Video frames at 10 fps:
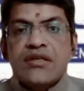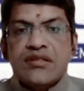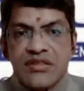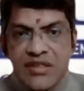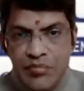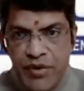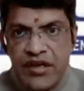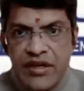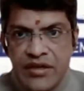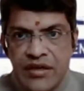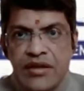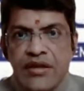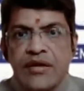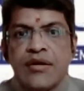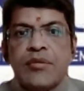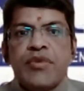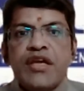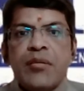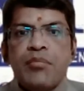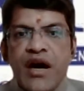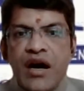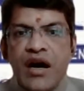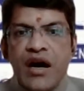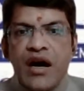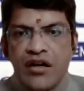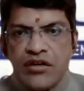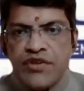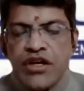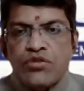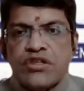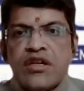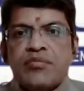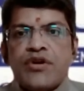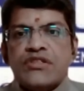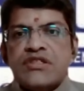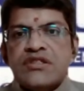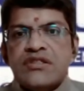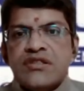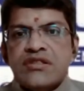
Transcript: Submit it, be a part of the counseling process,